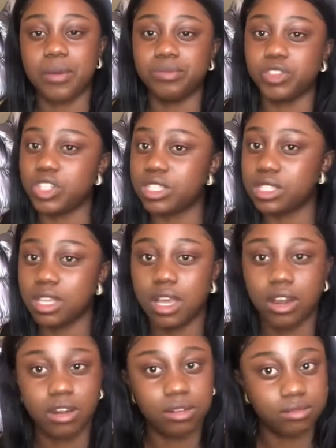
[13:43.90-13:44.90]
just
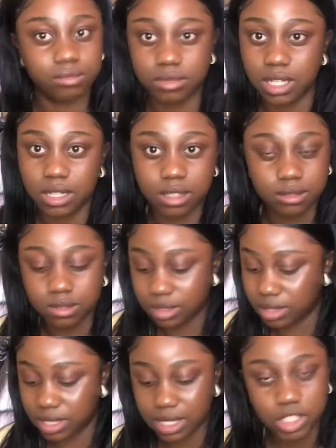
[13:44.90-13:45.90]

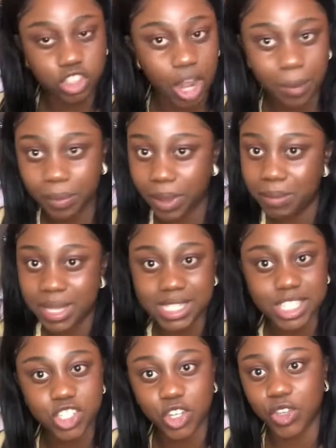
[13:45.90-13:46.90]
drop a
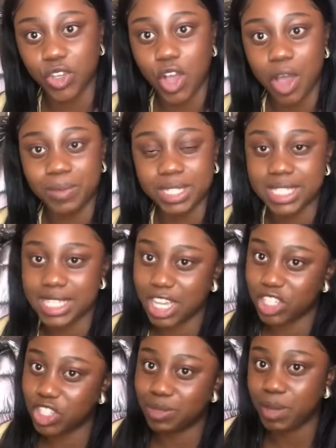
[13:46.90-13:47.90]
message on the comment
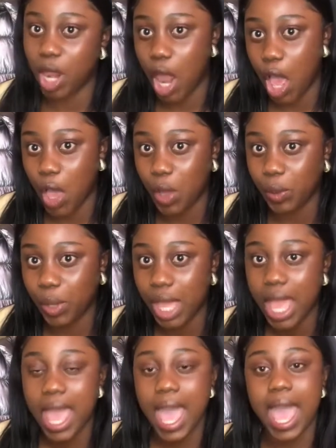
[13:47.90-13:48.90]
section below.
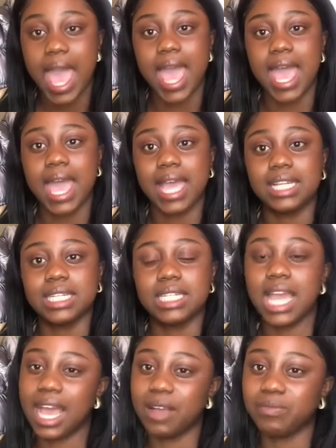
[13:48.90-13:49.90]
And
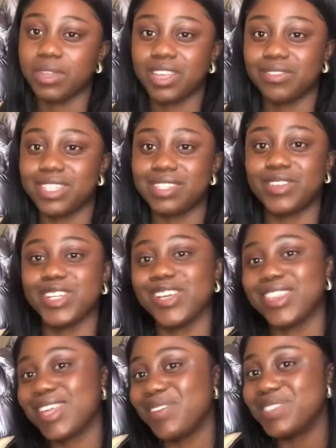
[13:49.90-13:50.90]
yeah, give this video
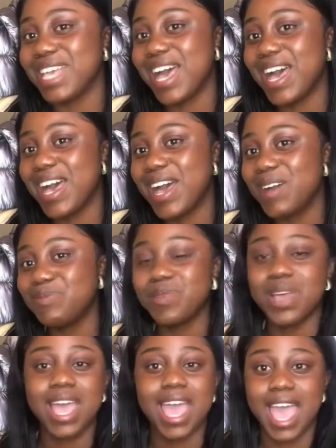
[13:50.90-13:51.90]
a thumbs up,
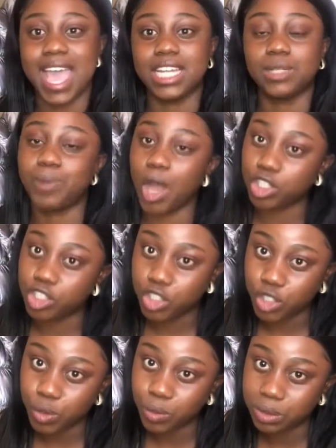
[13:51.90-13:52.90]
and part
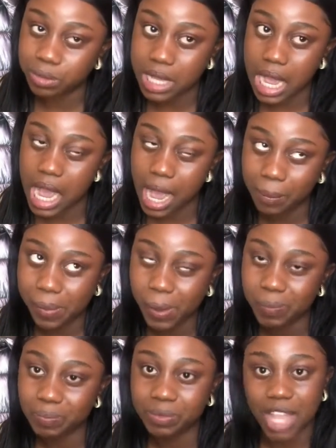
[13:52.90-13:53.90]
2 will be up.
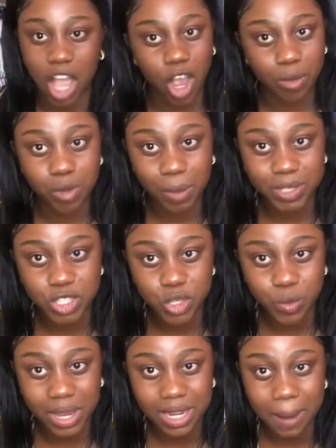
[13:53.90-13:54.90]
I can't promise
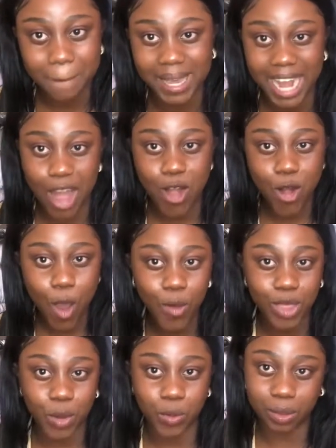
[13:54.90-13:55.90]
you when, but I
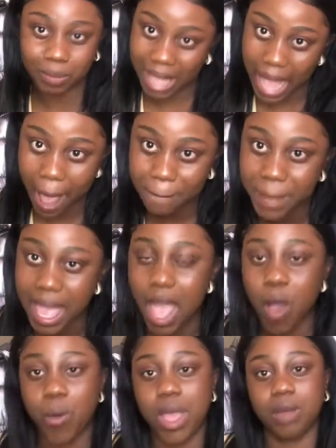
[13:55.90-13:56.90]
know that it will be up,
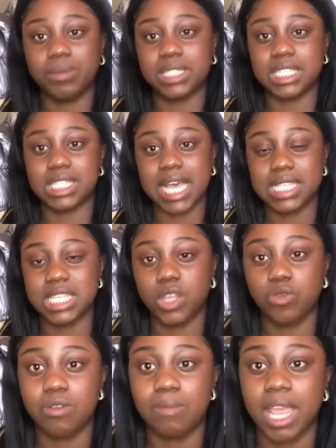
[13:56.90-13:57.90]
where I'll be discussing
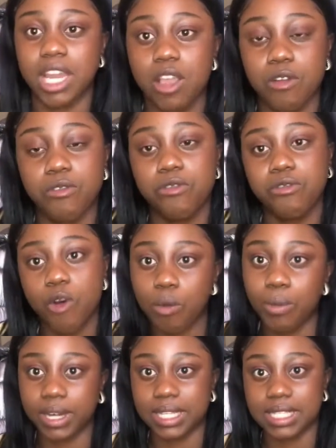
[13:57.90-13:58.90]
the remaining 4
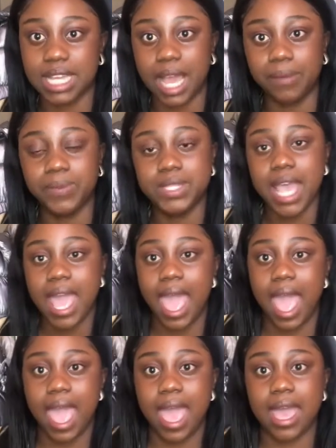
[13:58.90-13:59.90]
body types.
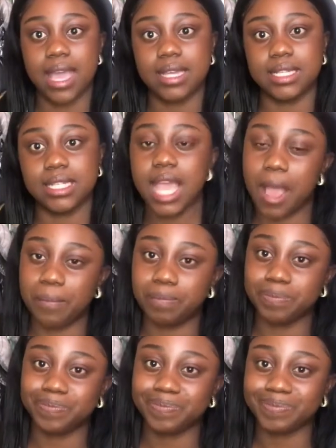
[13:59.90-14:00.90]
And yeah,
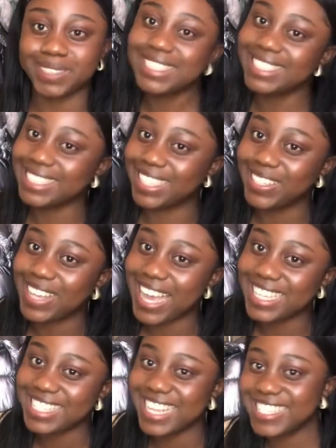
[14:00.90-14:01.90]
see you
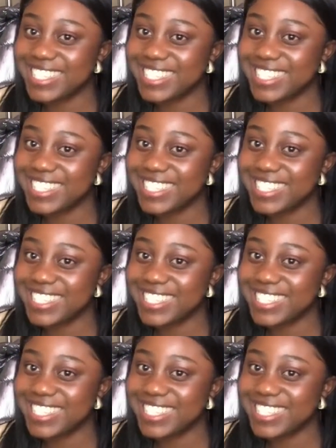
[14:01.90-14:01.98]
guys next